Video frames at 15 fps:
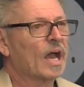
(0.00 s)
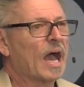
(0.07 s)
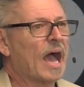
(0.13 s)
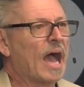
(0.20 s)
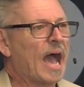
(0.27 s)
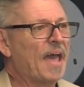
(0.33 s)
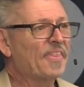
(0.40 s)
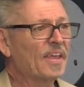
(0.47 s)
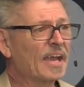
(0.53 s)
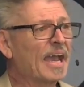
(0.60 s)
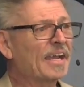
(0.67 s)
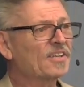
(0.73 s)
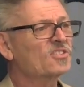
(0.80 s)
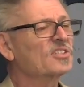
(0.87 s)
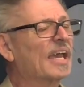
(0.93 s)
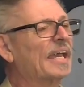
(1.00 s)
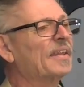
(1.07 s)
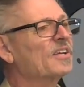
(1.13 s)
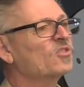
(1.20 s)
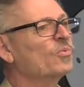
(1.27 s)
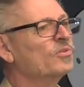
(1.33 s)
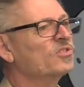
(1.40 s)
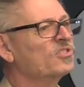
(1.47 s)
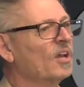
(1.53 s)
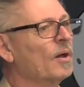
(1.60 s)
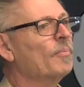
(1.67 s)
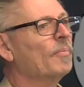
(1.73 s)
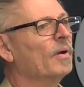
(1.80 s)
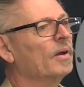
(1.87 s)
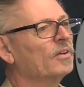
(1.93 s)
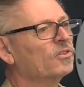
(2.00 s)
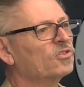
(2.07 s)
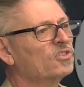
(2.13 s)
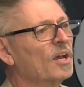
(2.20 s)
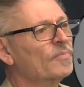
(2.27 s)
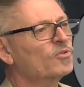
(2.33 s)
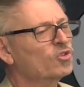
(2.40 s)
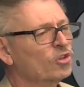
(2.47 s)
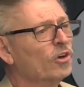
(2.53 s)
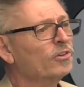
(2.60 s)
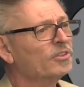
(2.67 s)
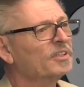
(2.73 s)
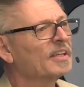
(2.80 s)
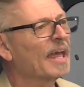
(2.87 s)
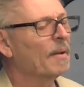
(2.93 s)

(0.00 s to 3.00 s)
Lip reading: I think I could say this with some certainty that